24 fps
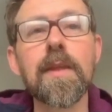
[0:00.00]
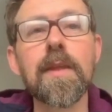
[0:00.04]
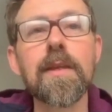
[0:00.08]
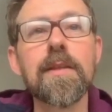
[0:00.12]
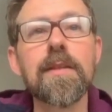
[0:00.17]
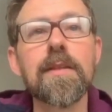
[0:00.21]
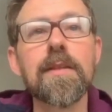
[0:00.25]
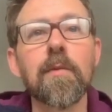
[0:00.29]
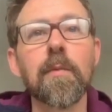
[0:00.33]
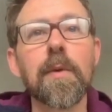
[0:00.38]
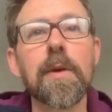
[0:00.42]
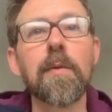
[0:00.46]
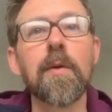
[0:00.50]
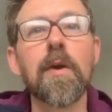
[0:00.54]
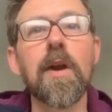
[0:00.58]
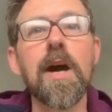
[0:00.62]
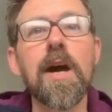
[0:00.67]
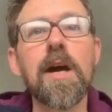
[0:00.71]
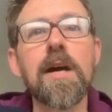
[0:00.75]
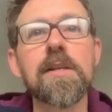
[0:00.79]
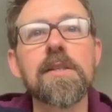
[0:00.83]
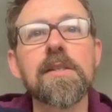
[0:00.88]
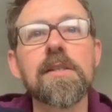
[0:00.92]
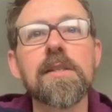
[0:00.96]
that we were
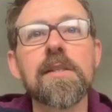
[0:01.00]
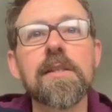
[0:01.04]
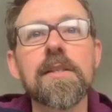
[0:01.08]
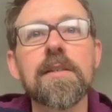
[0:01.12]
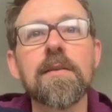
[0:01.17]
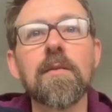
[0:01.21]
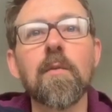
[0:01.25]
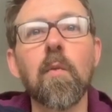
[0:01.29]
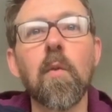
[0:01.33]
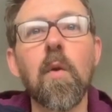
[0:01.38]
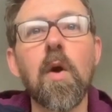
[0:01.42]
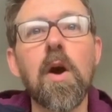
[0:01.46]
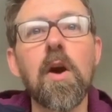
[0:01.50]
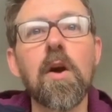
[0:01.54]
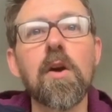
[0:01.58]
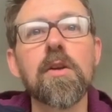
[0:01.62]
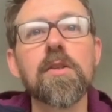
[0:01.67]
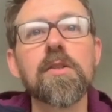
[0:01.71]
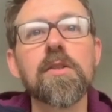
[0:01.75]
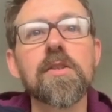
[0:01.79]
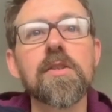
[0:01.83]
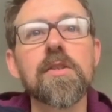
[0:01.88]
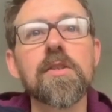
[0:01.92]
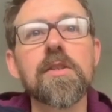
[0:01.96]
asked
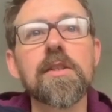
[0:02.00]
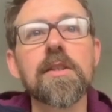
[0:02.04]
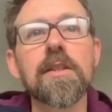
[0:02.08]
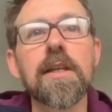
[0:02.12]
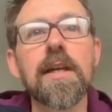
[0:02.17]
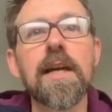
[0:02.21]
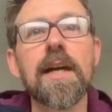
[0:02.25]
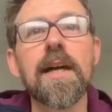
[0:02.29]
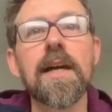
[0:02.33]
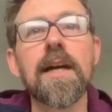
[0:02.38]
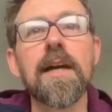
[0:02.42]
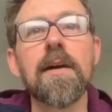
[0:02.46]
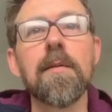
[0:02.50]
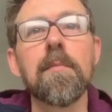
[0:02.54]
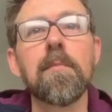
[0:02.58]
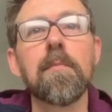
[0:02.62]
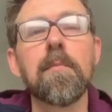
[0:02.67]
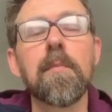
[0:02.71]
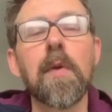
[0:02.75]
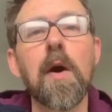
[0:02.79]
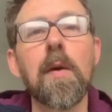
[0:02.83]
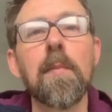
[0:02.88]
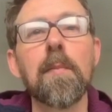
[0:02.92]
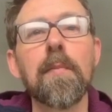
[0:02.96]
was
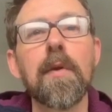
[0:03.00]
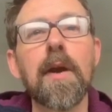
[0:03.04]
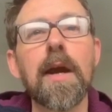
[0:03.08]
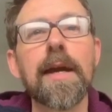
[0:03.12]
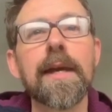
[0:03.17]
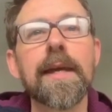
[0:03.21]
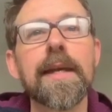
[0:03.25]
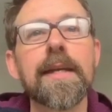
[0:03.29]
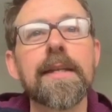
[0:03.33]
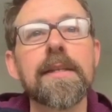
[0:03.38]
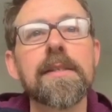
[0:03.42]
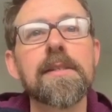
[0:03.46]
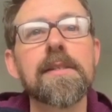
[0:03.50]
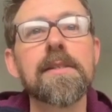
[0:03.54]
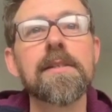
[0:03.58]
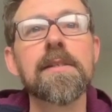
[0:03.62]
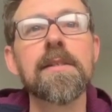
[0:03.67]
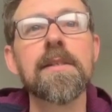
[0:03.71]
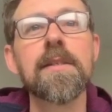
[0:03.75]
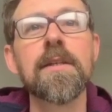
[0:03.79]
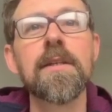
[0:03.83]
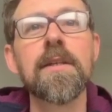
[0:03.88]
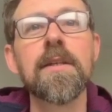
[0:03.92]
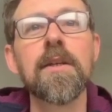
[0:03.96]
bottom brackets,
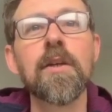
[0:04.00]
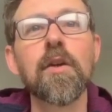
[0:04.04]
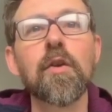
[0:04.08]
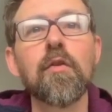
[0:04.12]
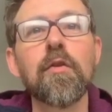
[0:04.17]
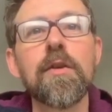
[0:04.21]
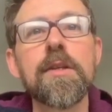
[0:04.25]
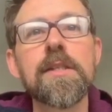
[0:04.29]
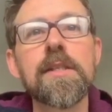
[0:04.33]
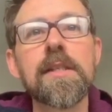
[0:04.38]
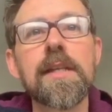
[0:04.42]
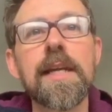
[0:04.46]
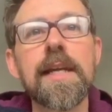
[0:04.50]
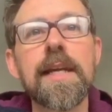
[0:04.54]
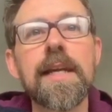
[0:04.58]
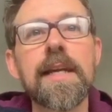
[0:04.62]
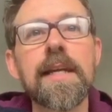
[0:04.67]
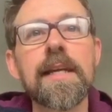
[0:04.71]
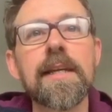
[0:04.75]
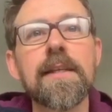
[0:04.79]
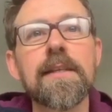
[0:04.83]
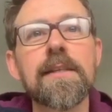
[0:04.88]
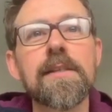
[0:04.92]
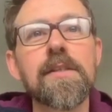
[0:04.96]
Chris
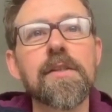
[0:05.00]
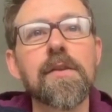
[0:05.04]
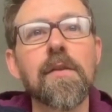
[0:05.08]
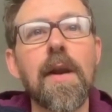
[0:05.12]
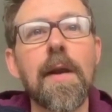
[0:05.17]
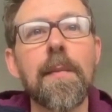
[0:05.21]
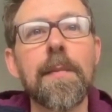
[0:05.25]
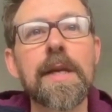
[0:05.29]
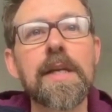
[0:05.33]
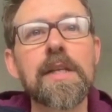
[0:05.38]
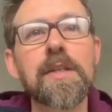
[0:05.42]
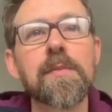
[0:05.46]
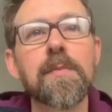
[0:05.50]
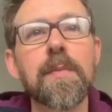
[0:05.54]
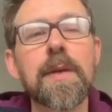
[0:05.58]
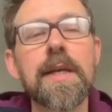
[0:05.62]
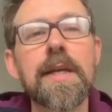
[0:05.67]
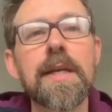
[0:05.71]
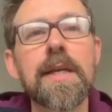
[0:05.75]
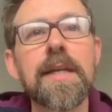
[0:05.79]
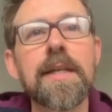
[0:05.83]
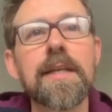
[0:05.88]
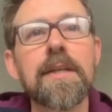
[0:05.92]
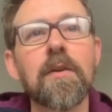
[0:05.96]
King, ceramic
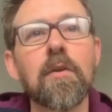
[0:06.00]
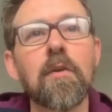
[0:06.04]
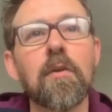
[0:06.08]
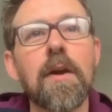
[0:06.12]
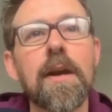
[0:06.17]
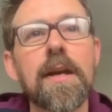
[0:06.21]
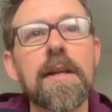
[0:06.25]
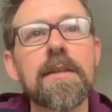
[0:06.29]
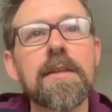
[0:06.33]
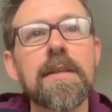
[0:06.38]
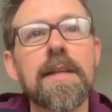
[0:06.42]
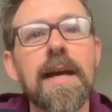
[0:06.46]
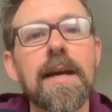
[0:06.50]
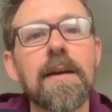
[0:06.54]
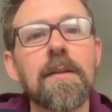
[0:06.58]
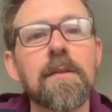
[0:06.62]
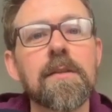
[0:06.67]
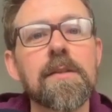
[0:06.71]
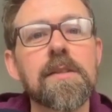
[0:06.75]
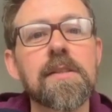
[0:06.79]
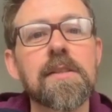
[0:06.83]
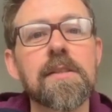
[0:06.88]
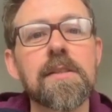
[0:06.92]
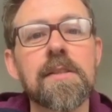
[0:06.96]
speed, or anything
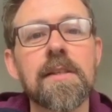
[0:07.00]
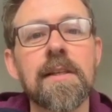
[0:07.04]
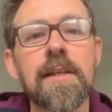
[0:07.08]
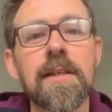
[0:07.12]
else.